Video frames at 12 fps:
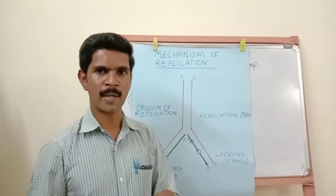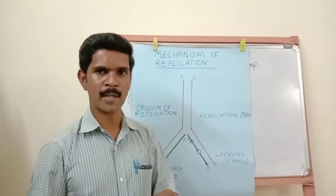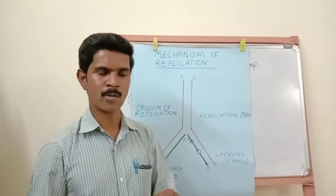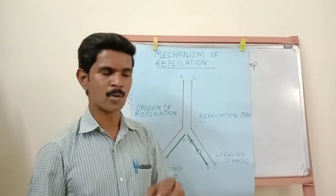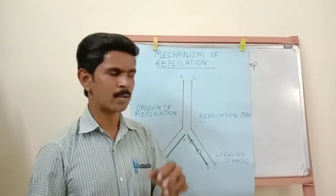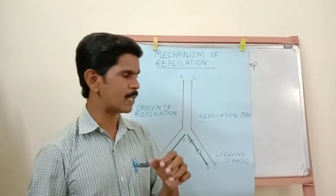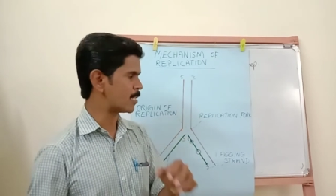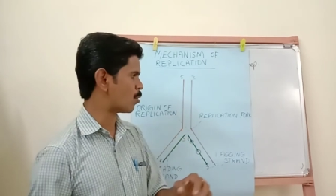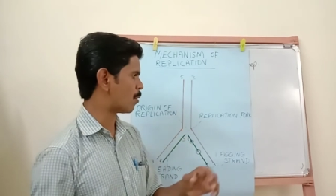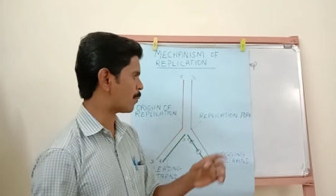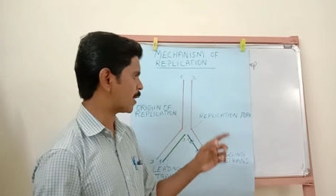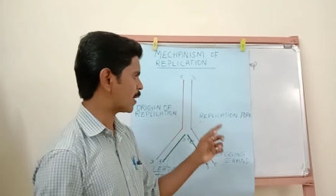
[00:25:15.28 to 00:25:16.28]
So this
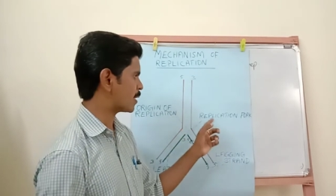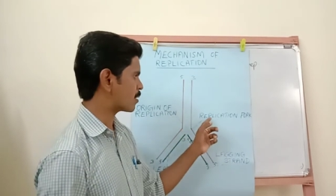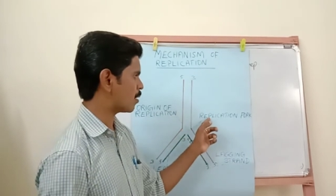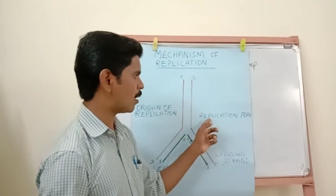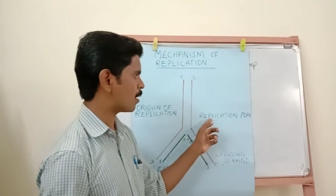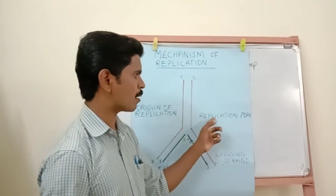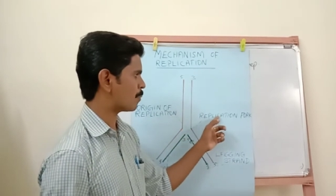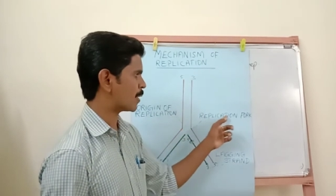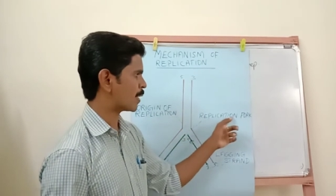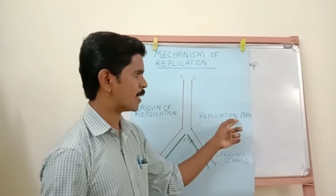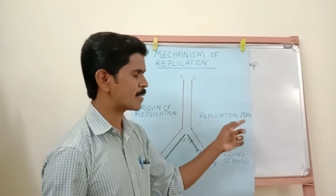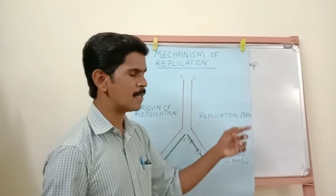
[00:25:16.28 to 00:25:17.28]
opening is called
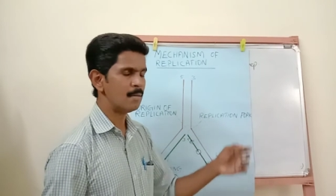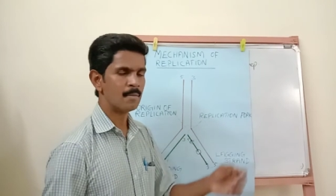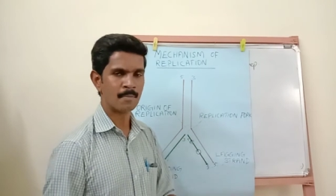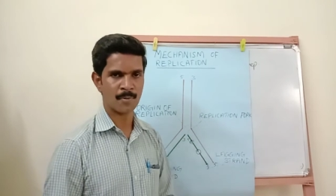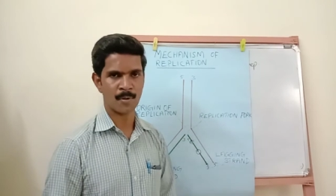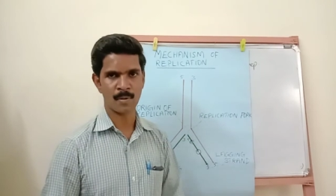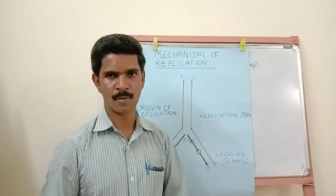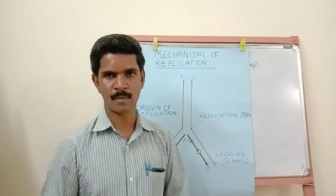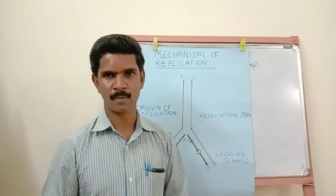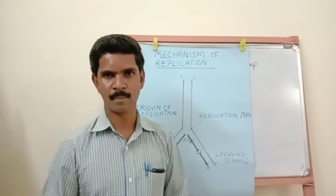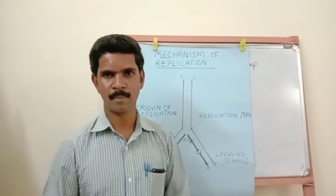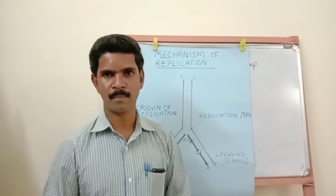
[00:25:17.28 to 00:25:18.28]
replication fork.
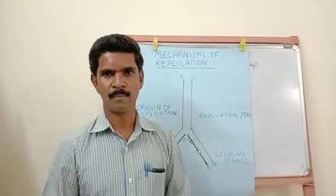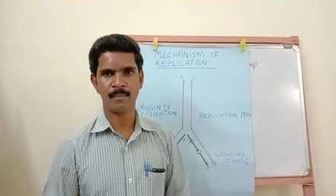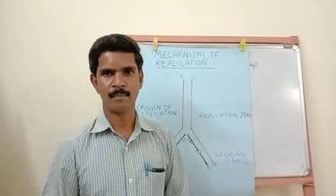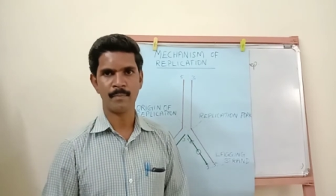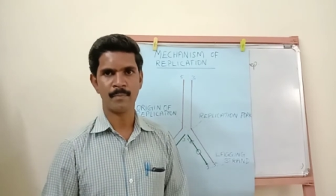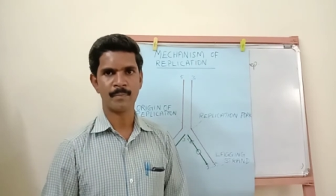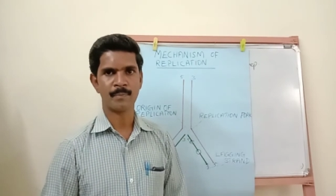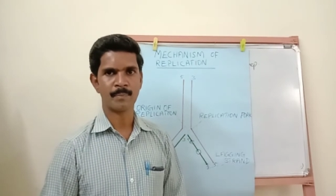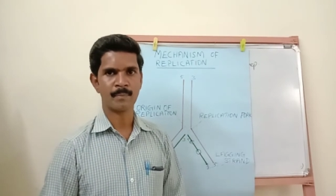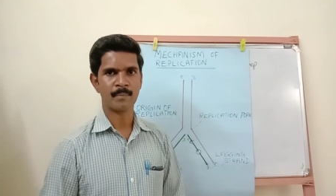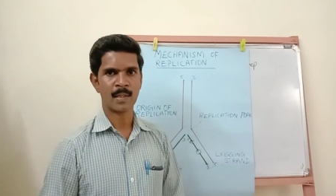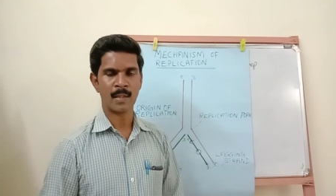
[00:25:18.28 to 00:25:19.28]

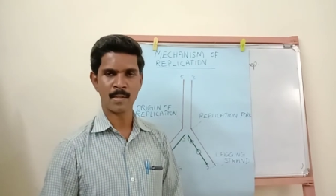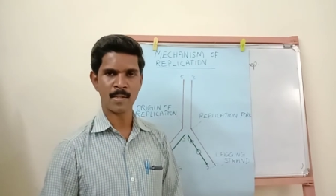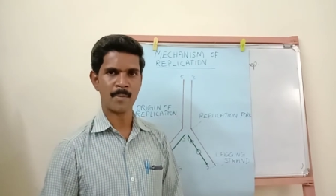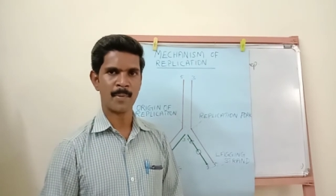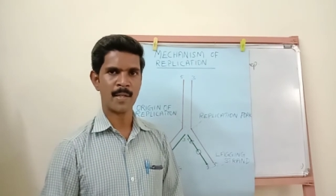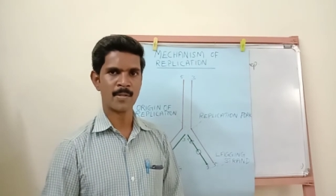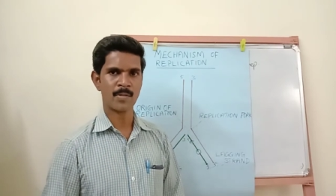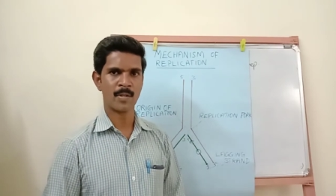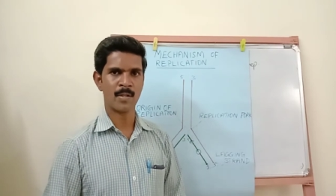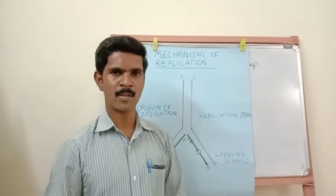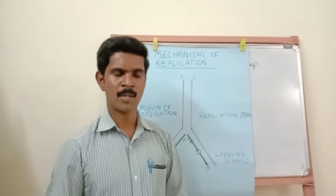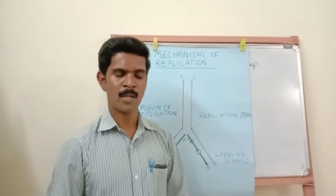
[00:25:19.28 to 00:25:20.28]
Understand,
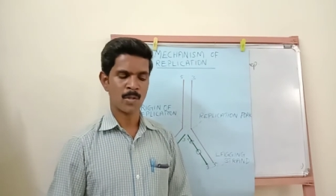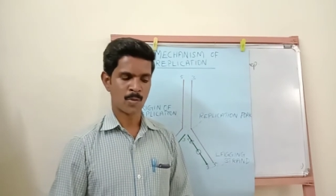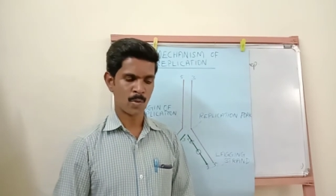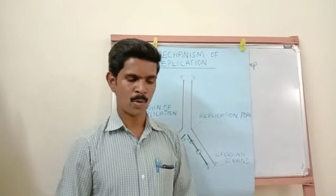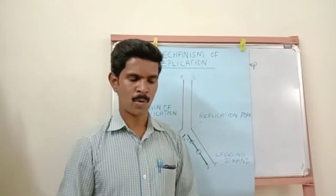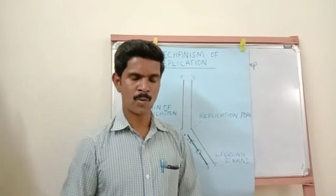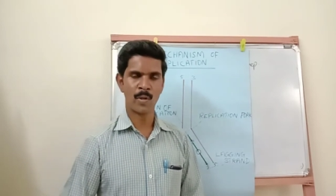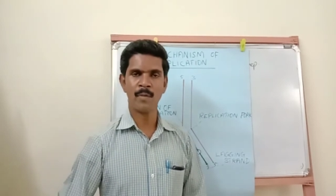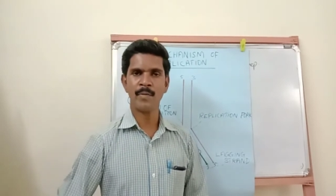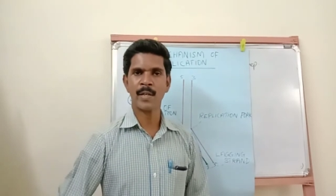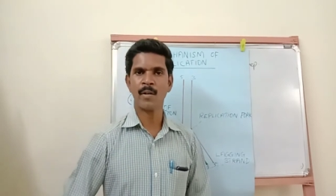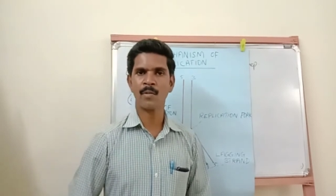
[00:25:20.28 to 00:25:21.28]
students? So today
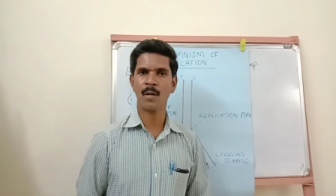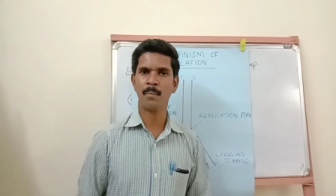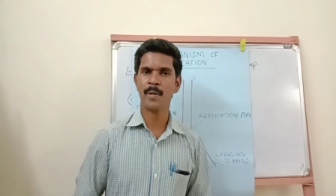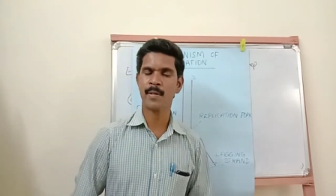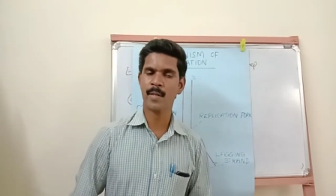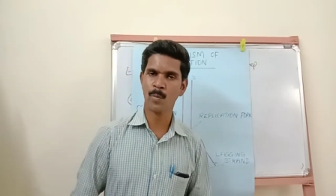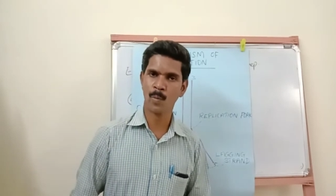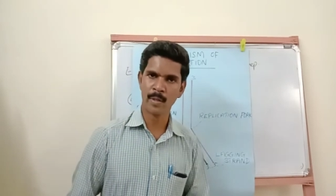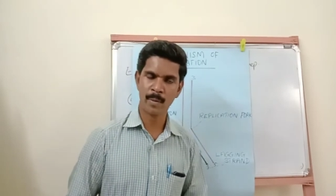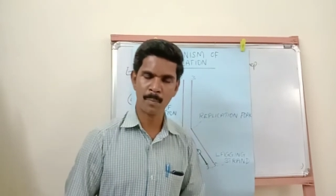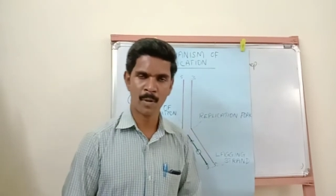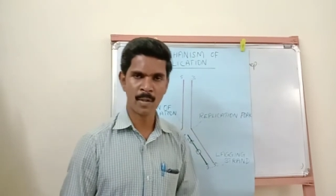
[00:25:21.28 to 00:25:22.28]
we have completed one
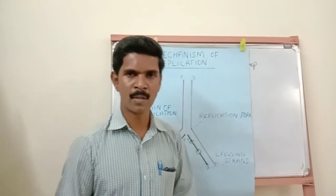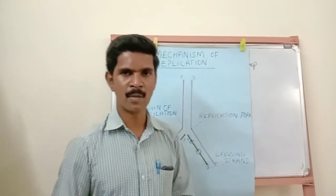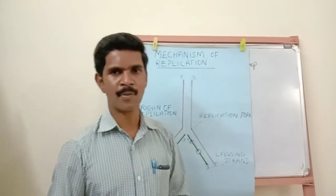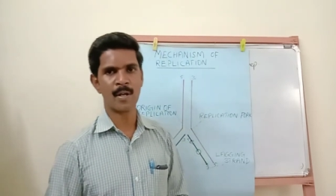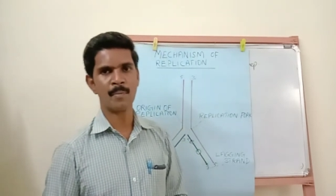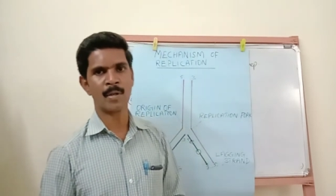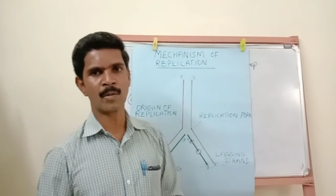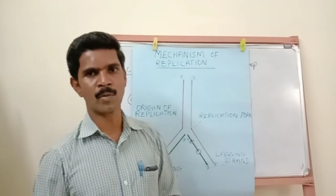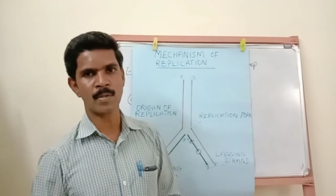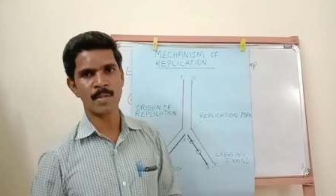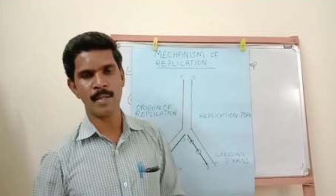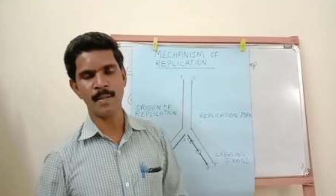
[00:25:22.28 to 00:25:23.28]
important 5 mark
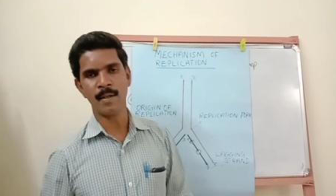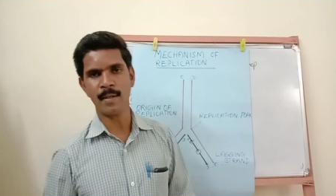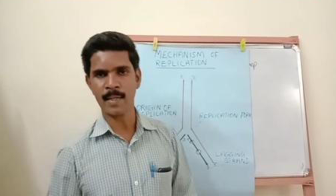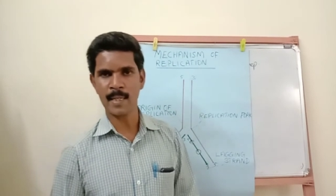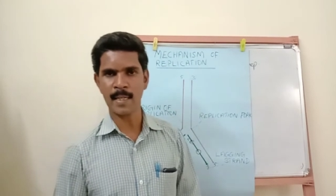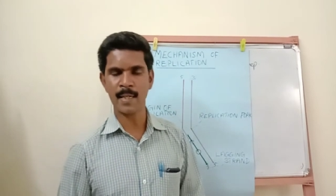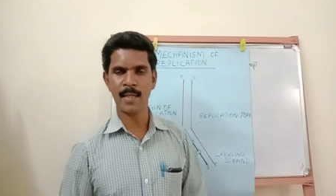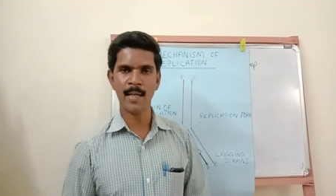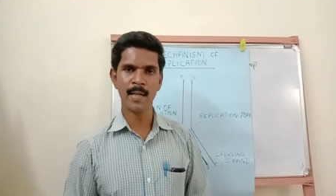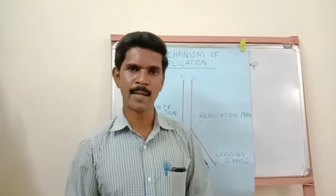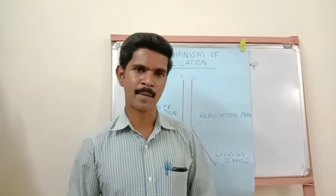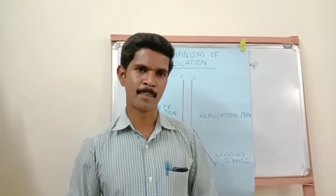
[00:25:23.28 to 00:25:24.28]
question,
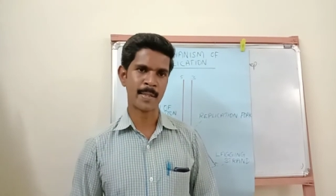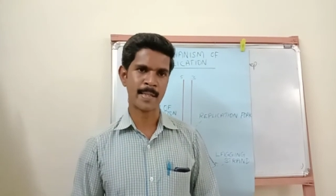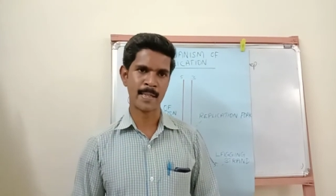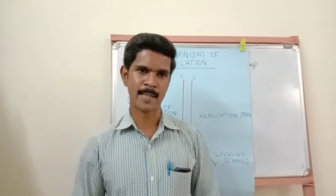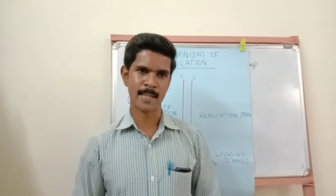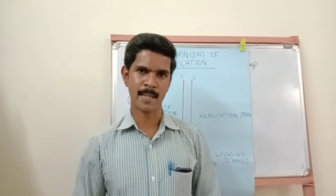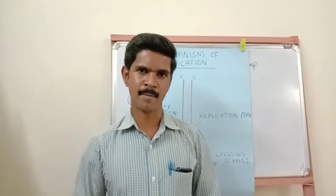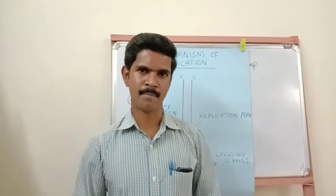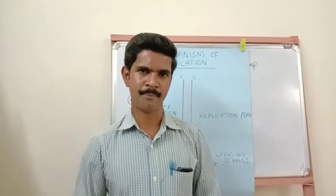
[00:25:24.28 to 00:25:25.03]
DNA replication.